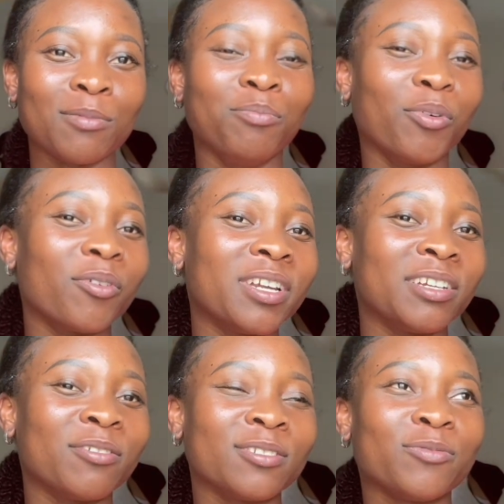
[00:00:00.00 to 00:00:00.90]
boring
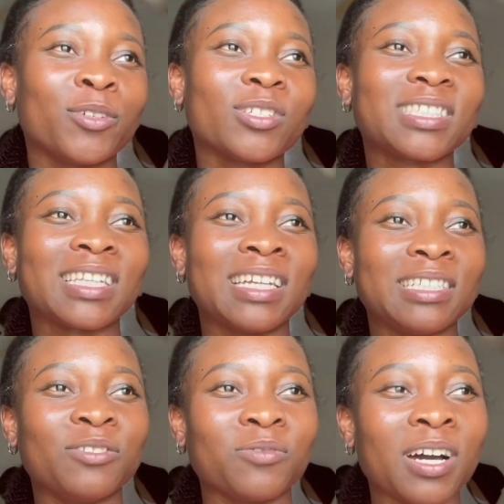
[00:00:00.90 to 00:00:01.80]
because we're just
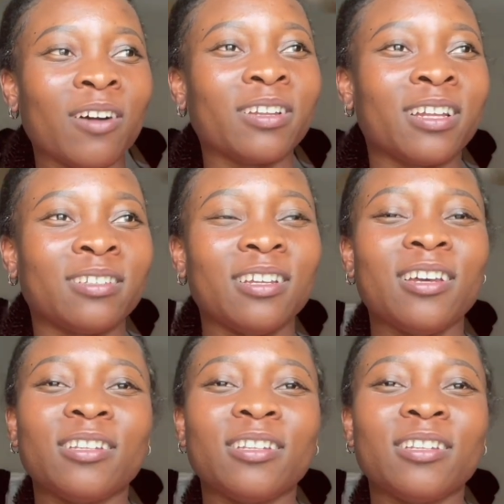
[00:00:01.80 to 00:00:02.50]
standing around and